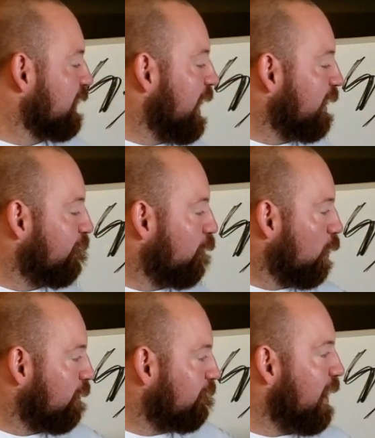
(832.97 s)
like
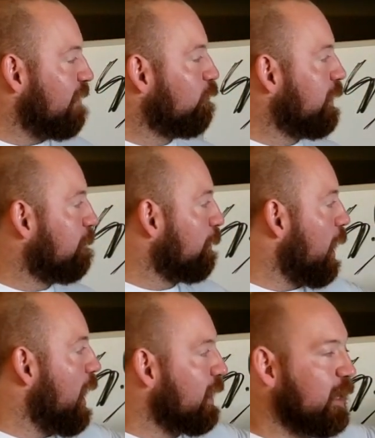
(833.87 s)
four or five week
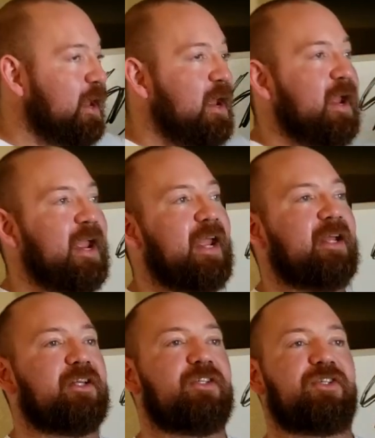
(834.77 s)
block,
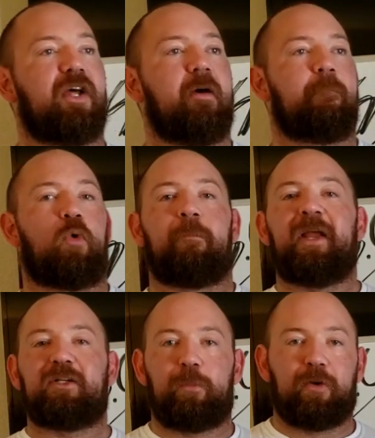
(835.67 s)
is more
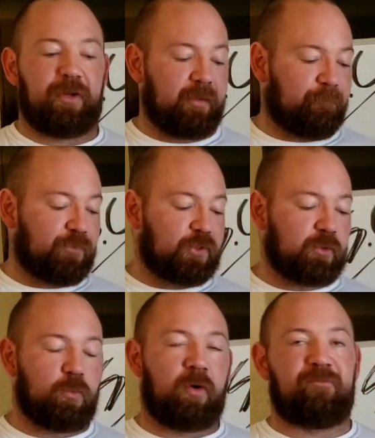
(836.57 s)
base building. So,
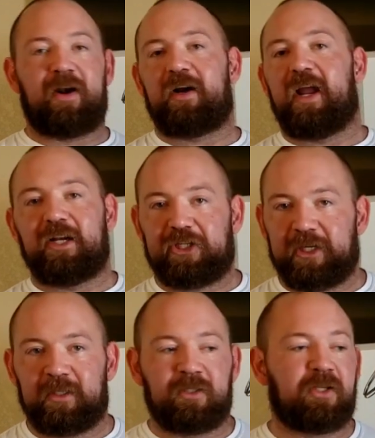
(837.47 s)
it's more
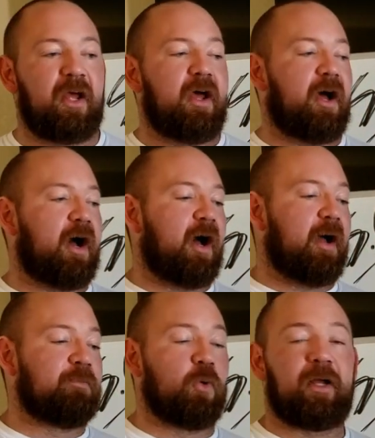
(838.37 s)
variations. Uh,
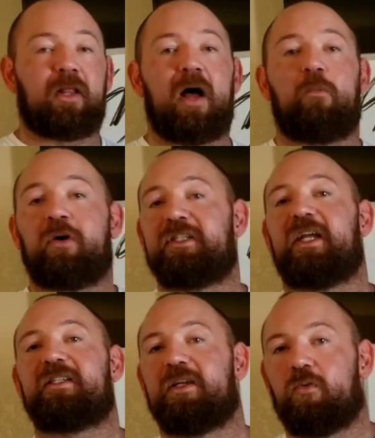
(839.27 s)
I'm doing a lot more
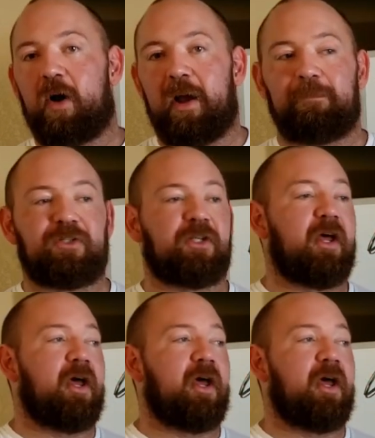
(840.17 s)
sets and reps.